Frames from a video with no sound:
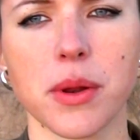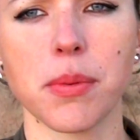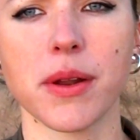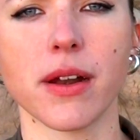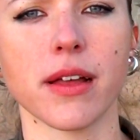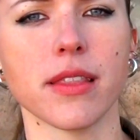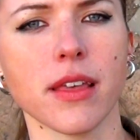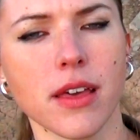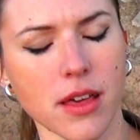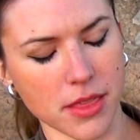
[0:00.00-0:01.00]
want to put it on
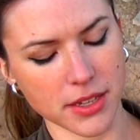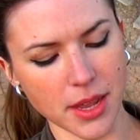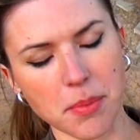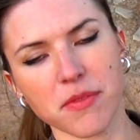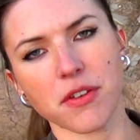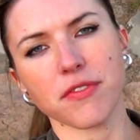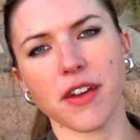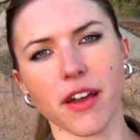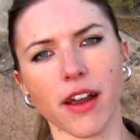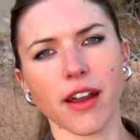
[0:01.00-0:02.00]
the tip of your
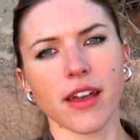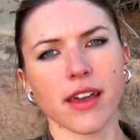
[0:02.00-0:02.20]
finger